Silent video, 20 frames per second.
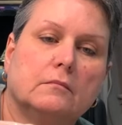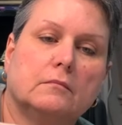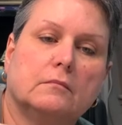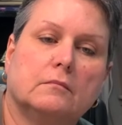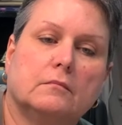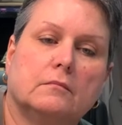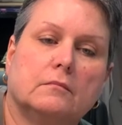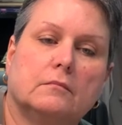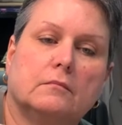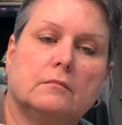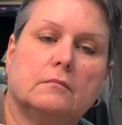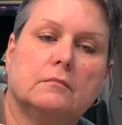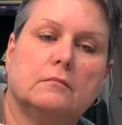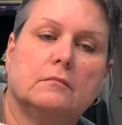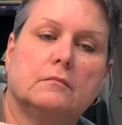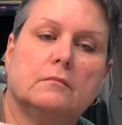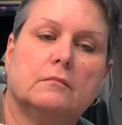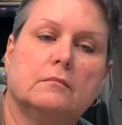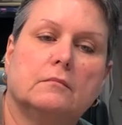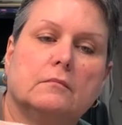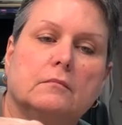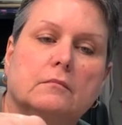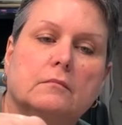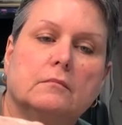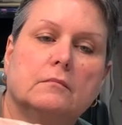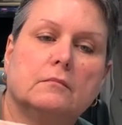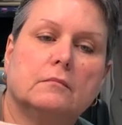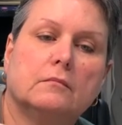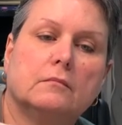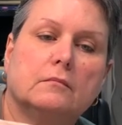
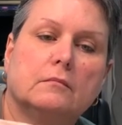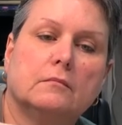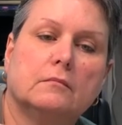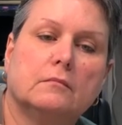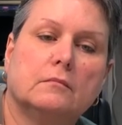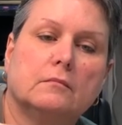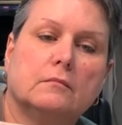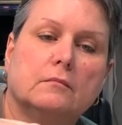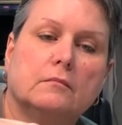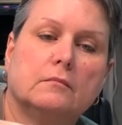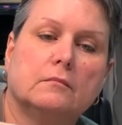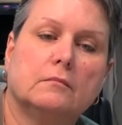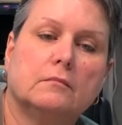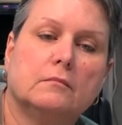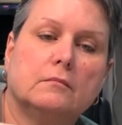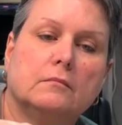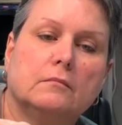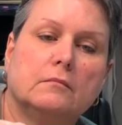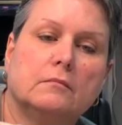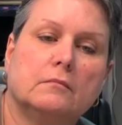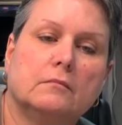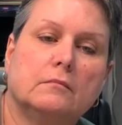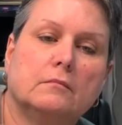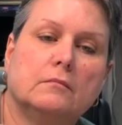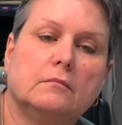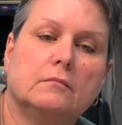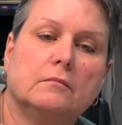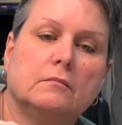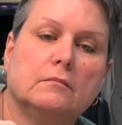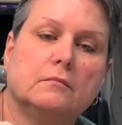
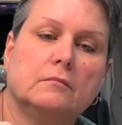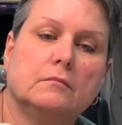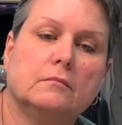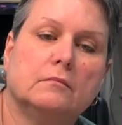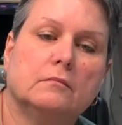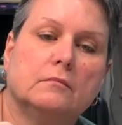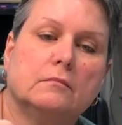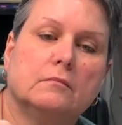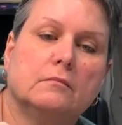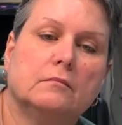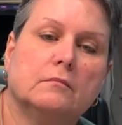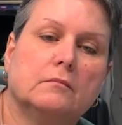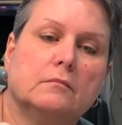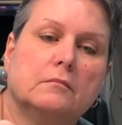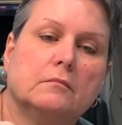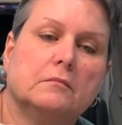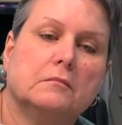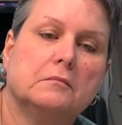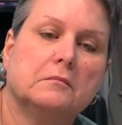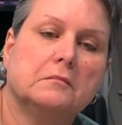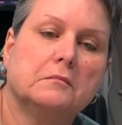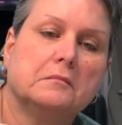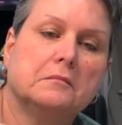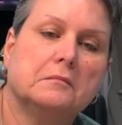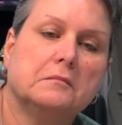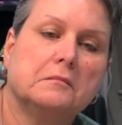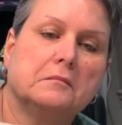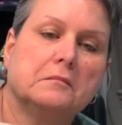Nobody speaks.